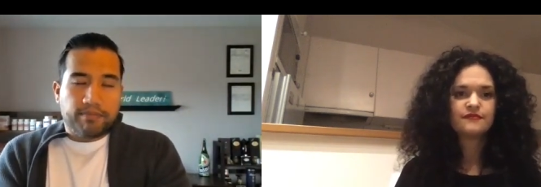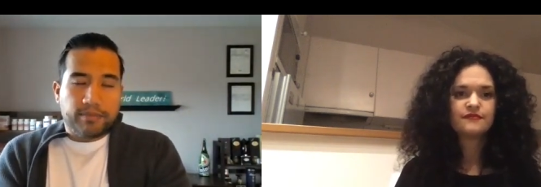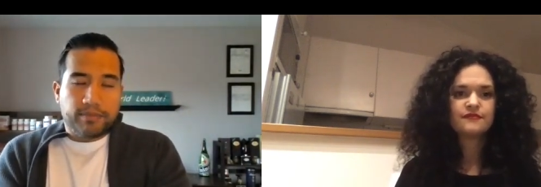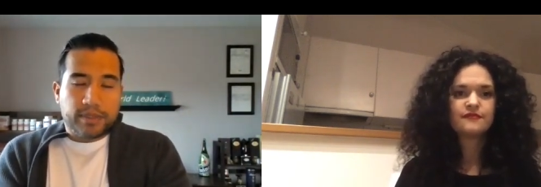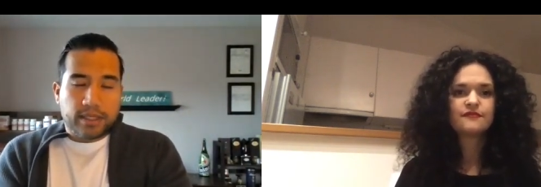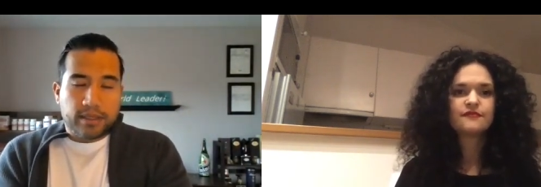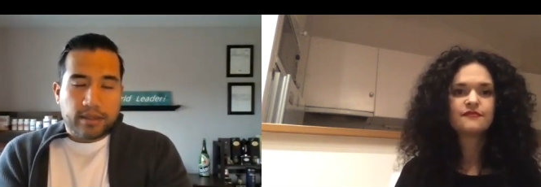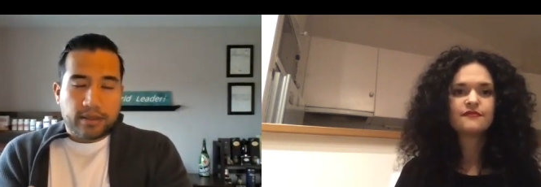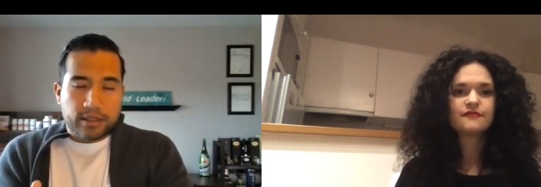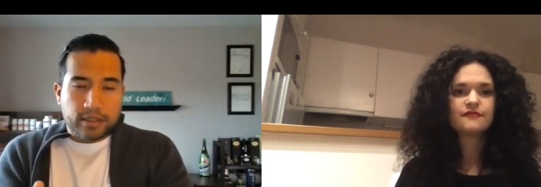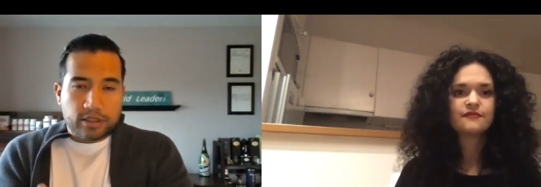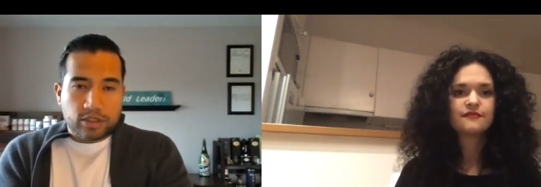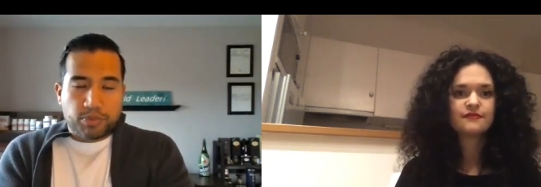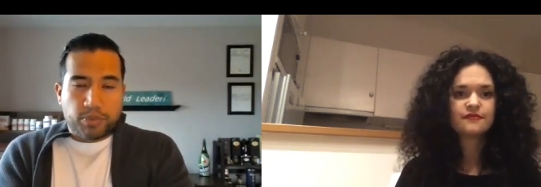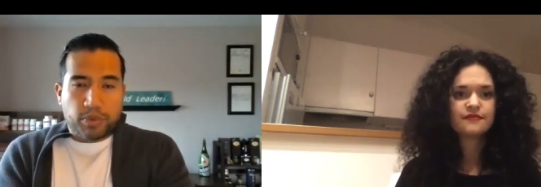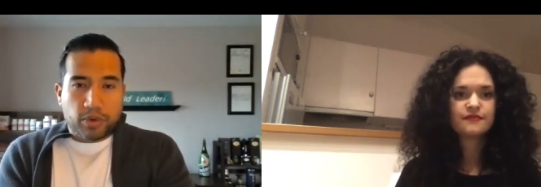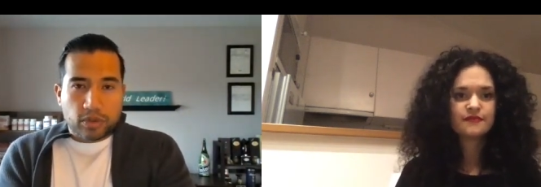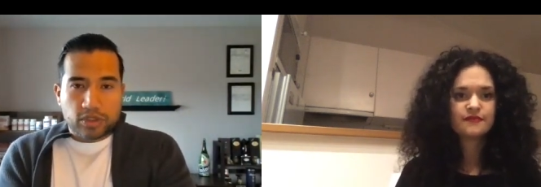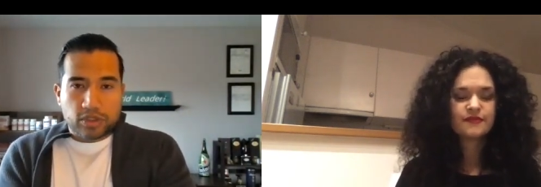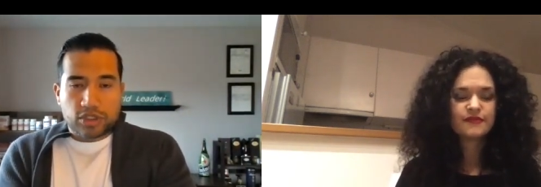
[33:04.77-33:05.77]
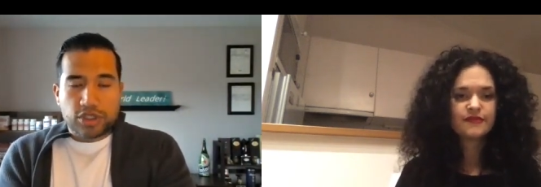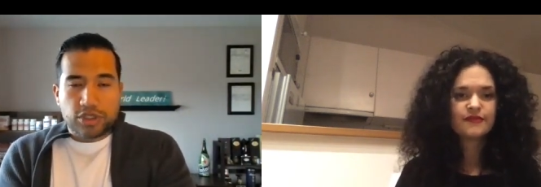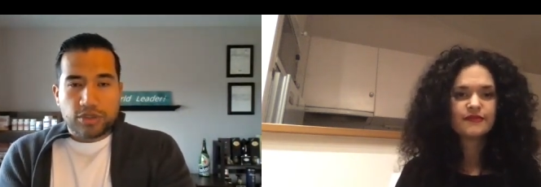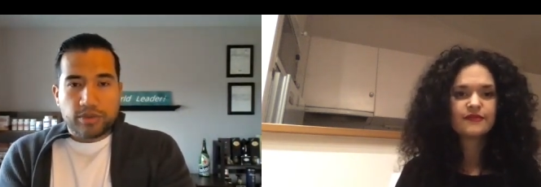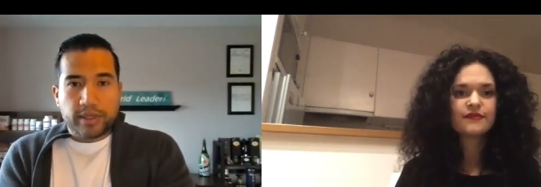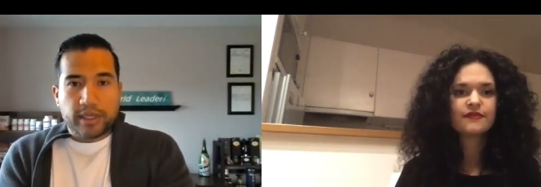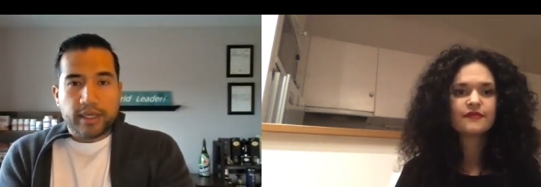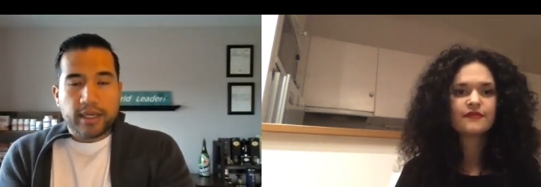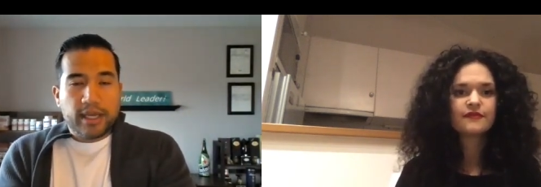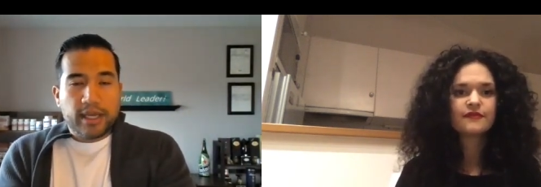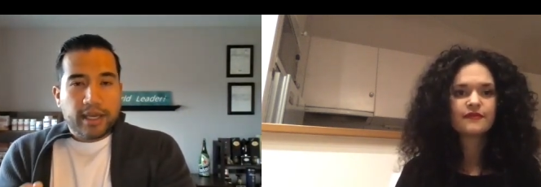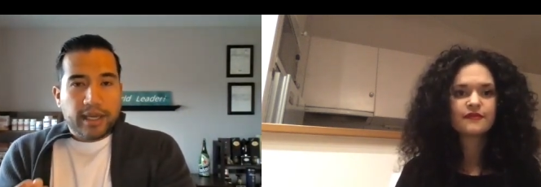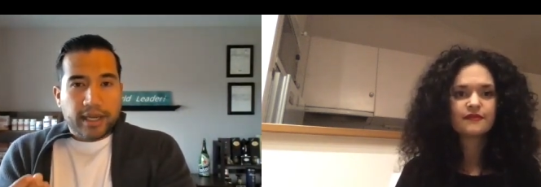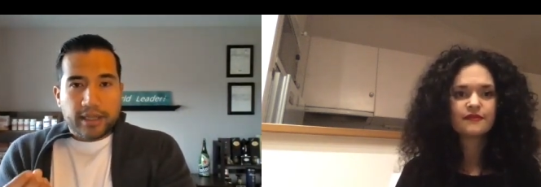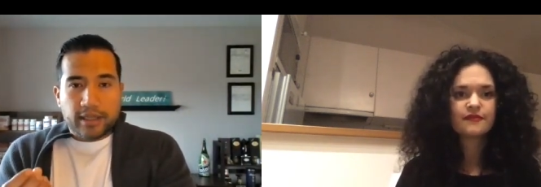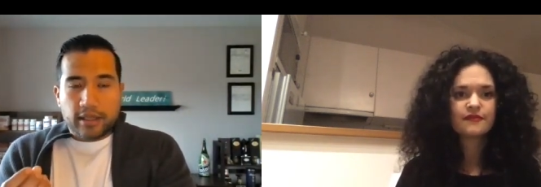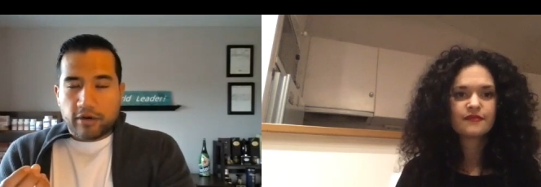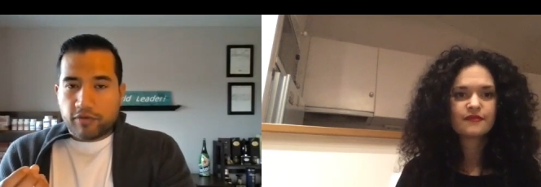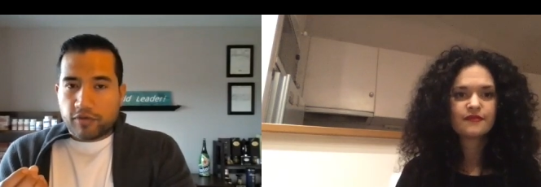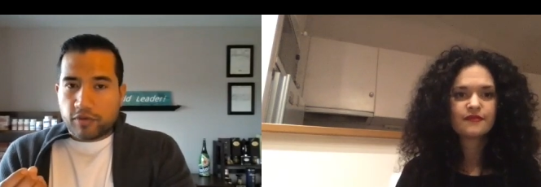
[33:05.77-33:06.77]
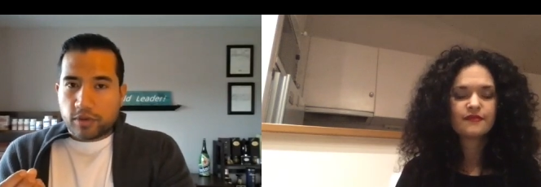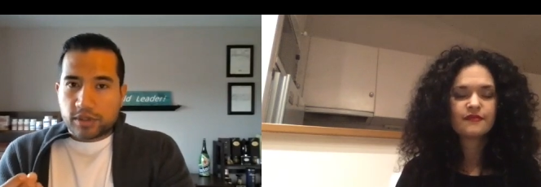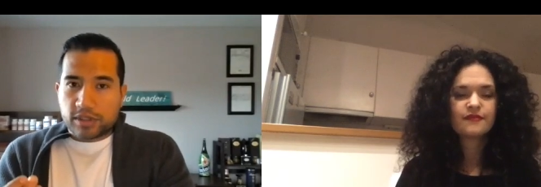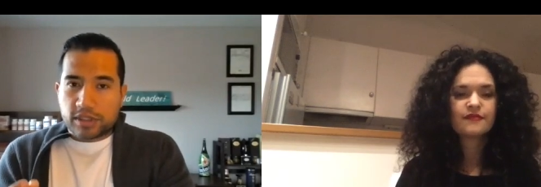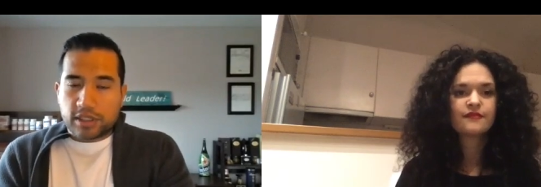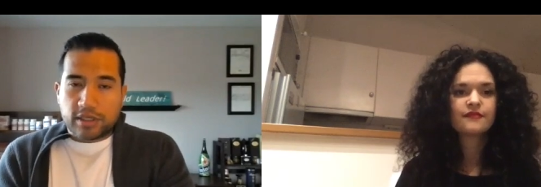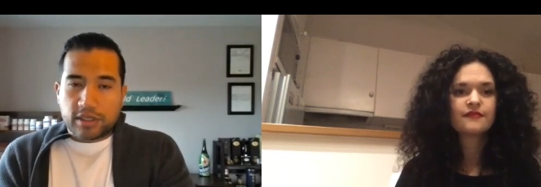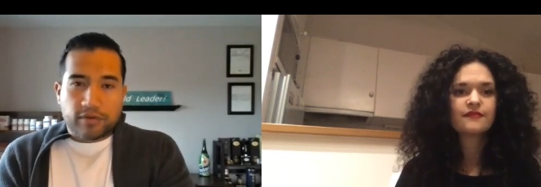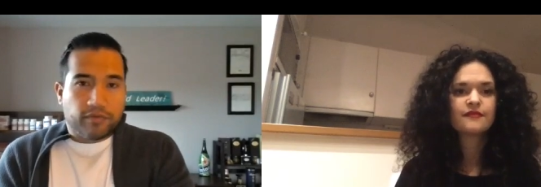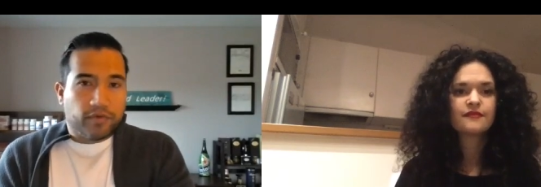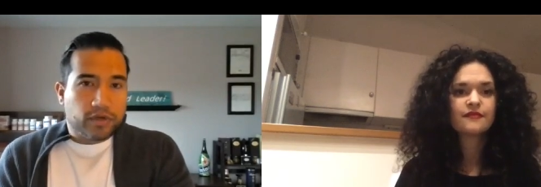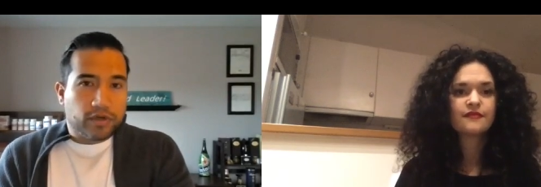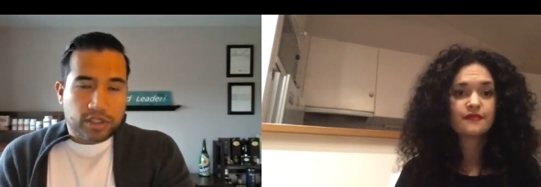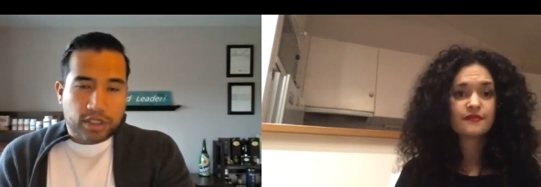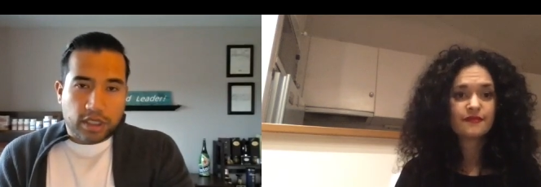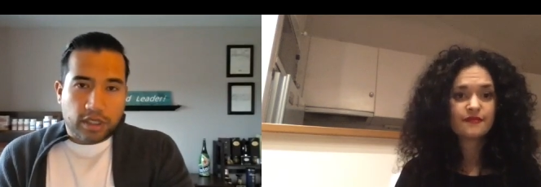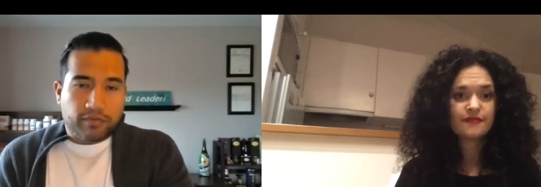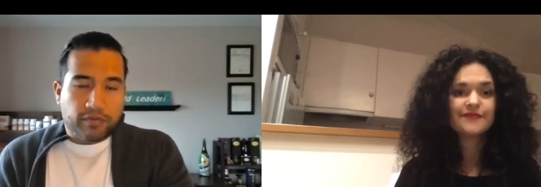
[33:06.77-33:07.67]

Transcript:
Speaker 1: the, the spores do it, and then of course the diversity of